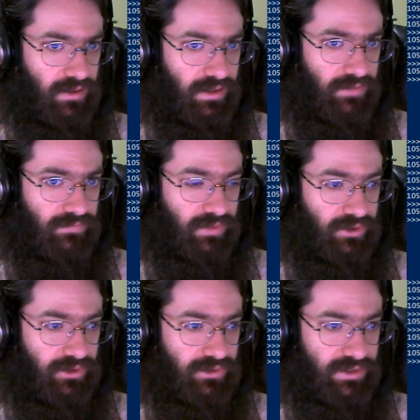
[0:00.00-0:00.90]
if
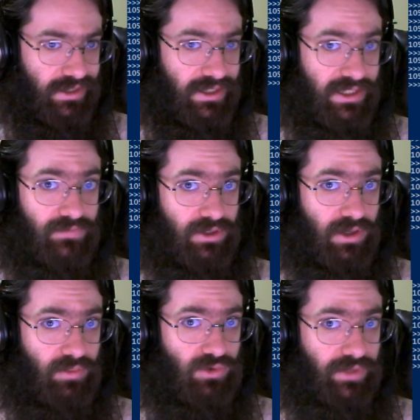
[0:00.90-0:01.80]
there's an even
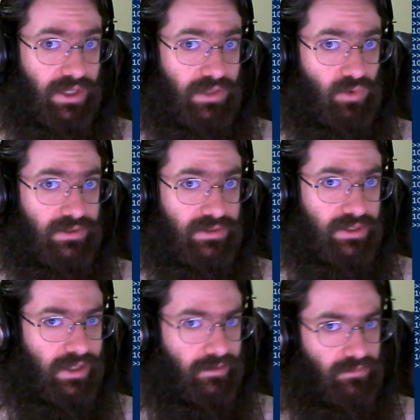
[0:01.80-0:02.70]
number of data points,
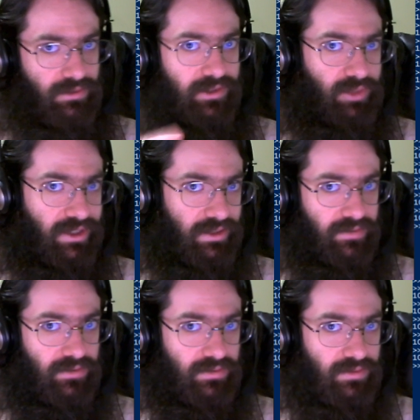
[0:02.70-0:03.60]
it can't really pick
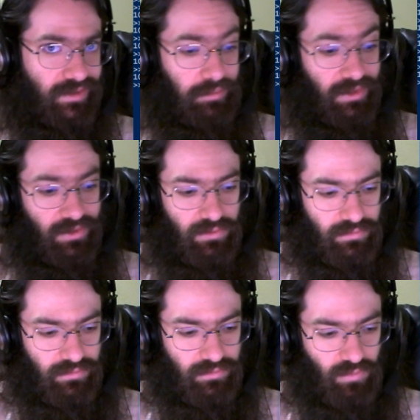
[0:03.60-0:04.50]
the middle
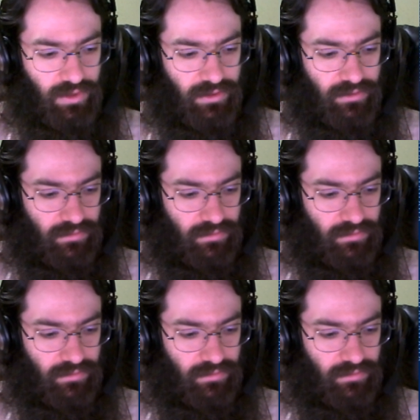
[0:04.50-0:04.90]
one.